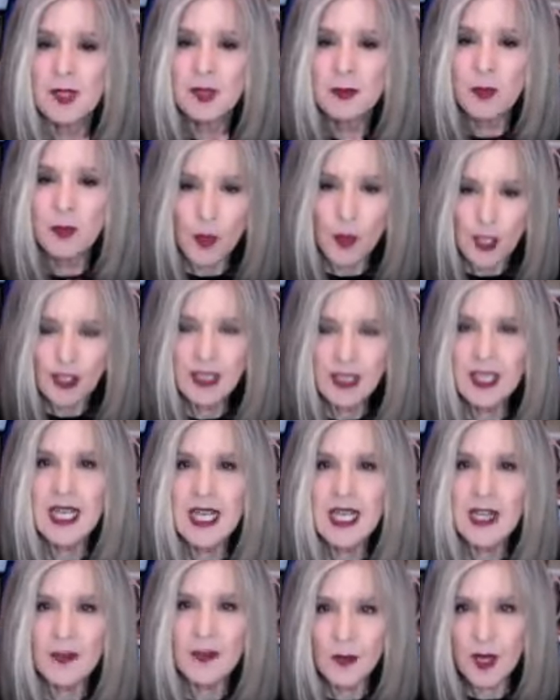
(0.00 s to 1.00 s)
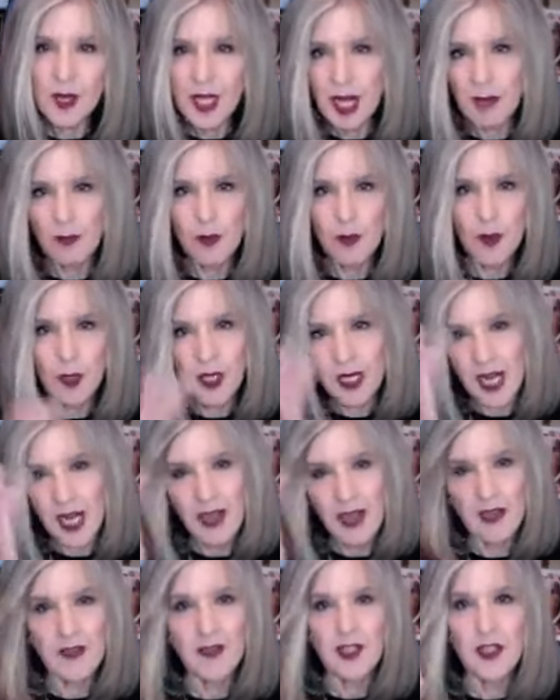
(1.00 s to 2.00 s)
quickly, if we get booted
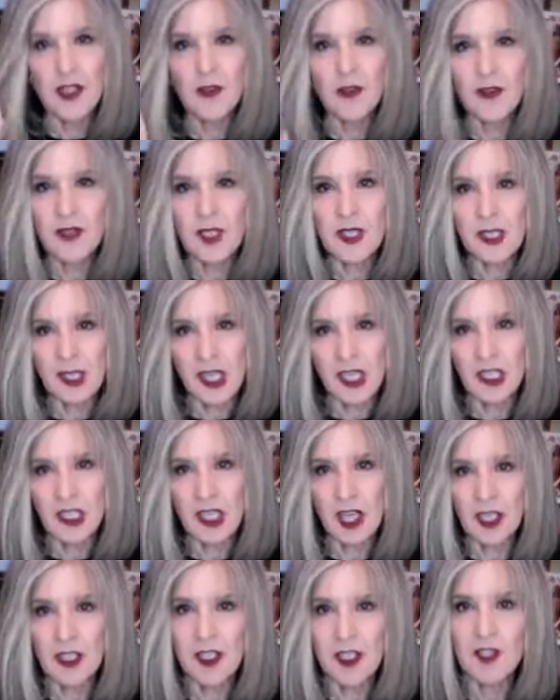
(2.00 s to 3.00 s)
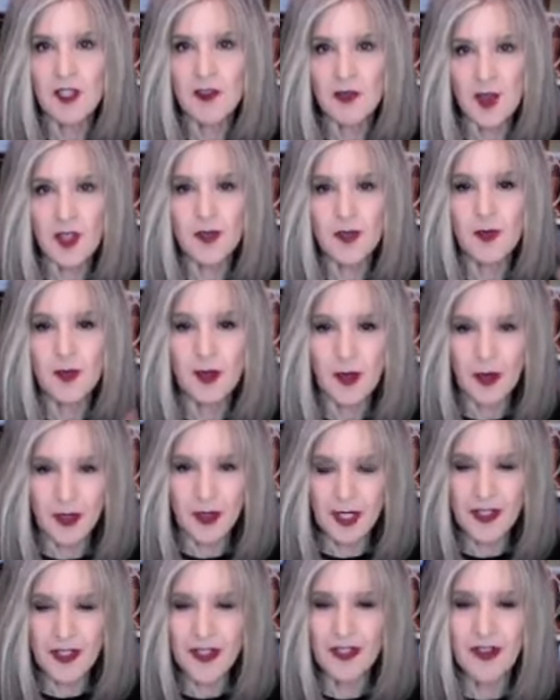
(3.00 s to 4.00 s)
out of either of these technologies, Facebook or
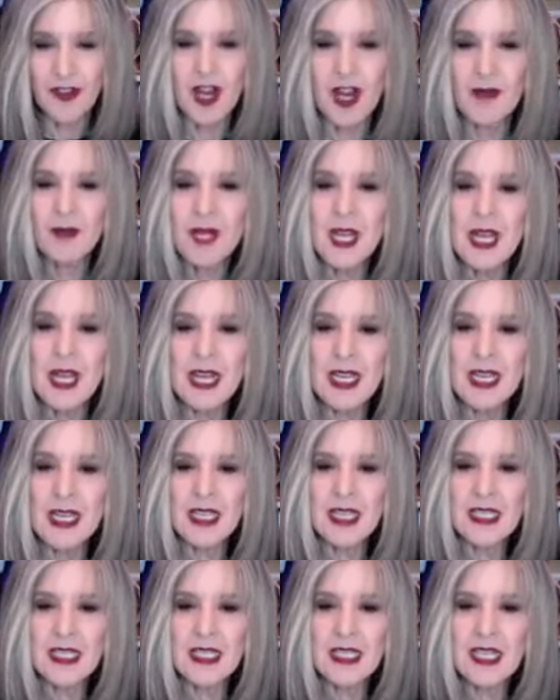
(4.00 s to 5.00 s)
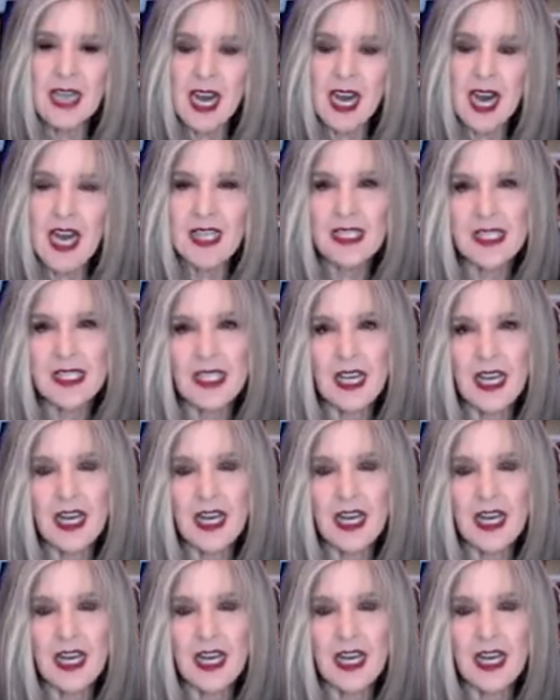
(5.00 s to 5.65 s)
Instagram, it is not